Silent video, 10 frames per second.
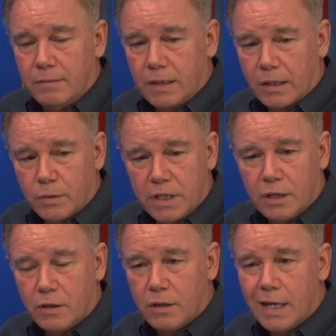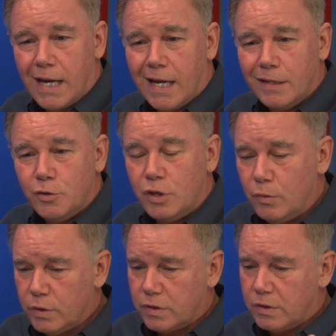You know, gear, and
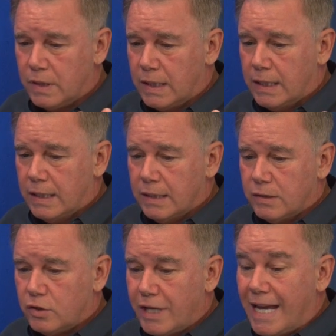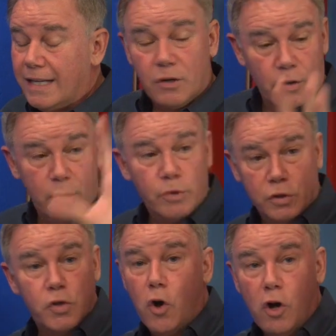she was standing, or there was
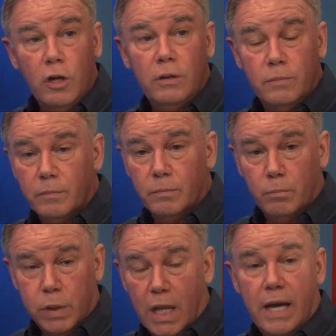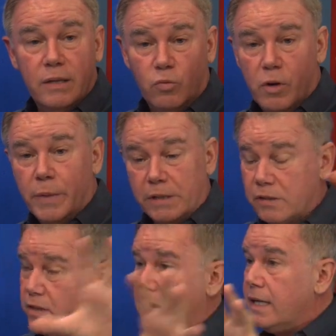a tall blonde woman
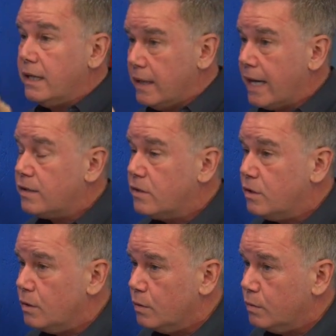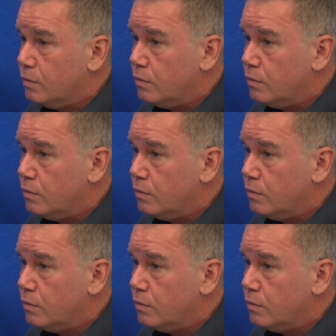standing next to